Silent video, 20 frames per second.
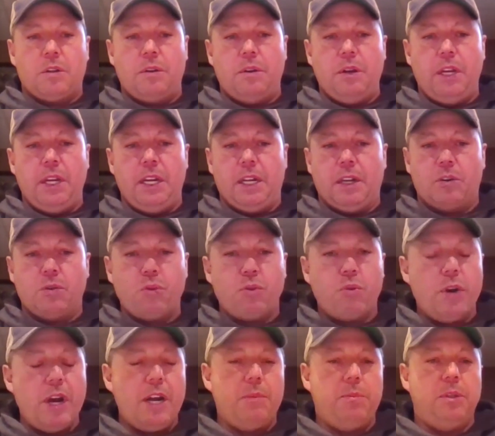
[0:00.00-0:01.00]
an
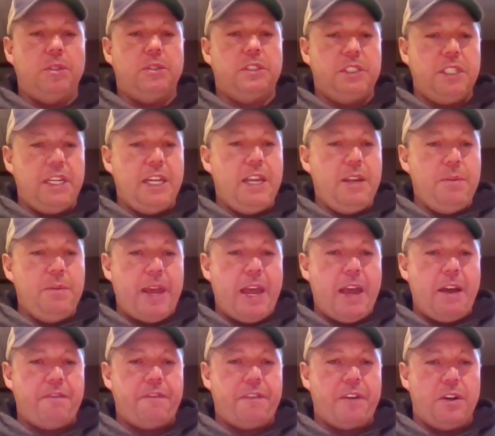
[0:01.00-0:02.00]
incredible team
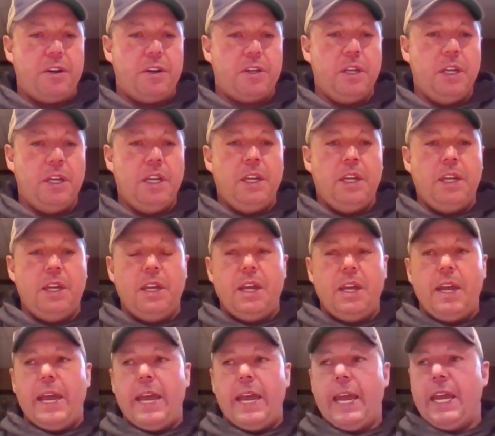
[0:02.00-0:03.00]
effort,
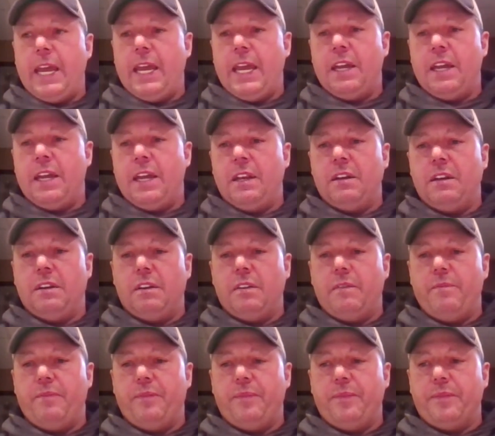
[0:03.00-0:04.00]
and
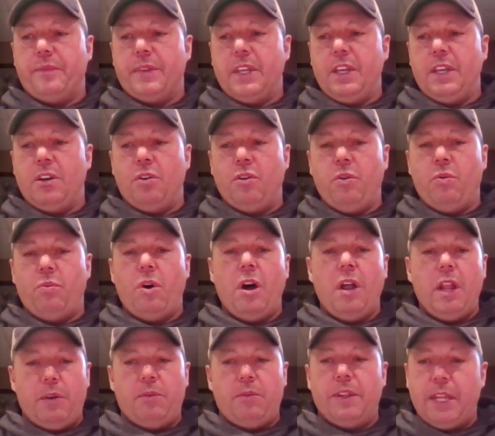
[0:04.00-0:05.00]
you know the
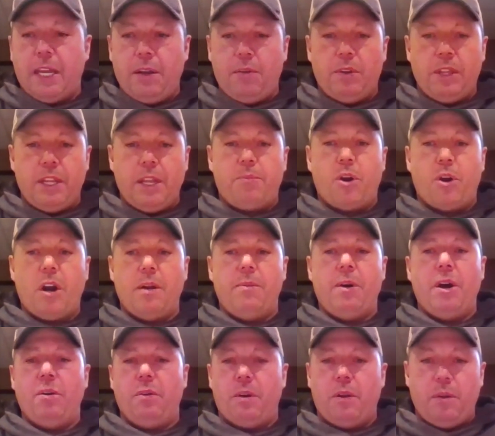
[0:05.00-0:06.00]
walleye when they when they brought him
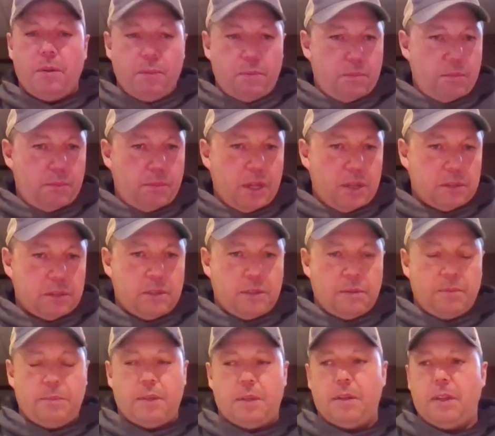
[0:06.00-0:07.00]
out, milked
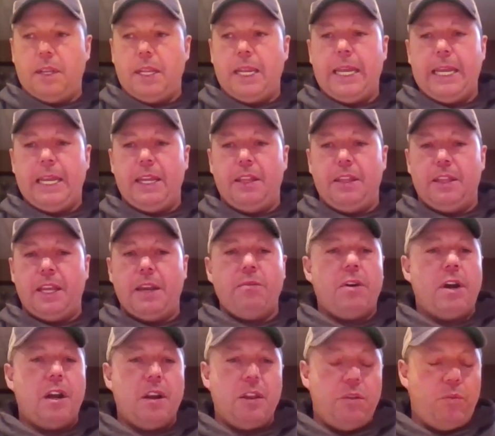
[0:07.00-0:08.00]
them. They
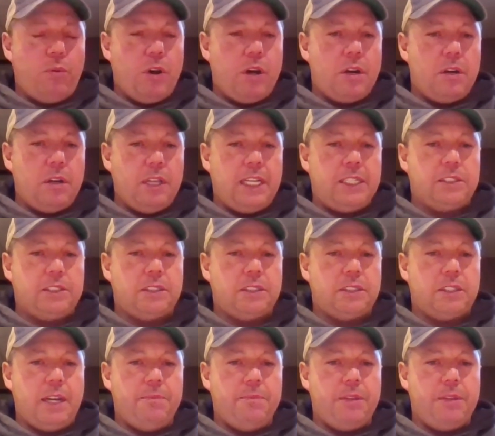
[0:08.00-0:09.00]
were out of the water less
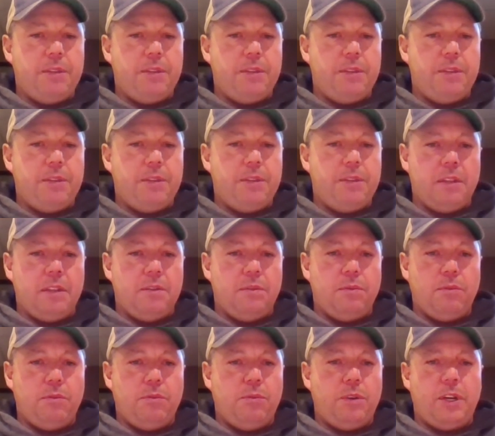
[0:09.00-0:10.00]
time than uh,
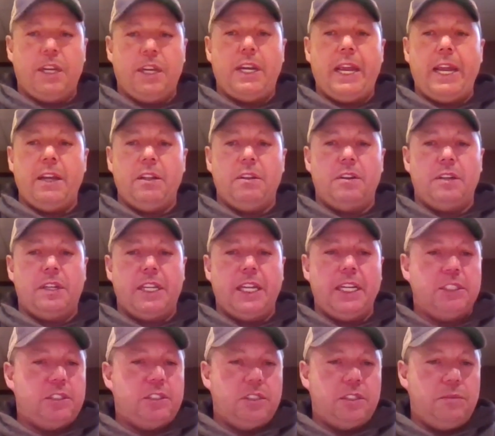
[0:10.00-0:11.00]
when an angler
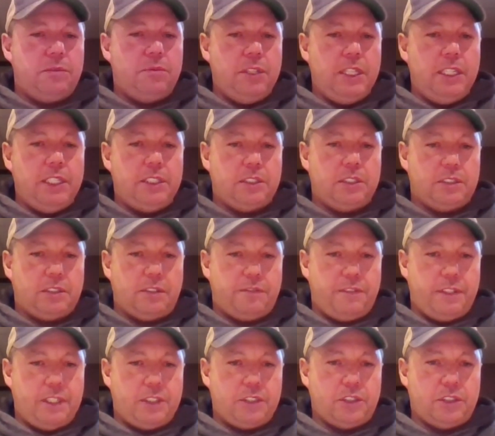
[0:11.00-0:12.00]
catches and releases a
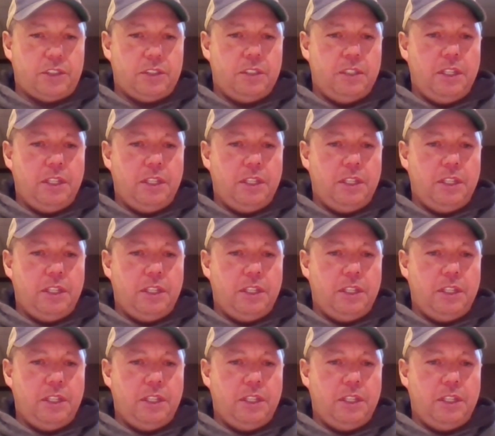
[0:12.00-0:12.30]
fish.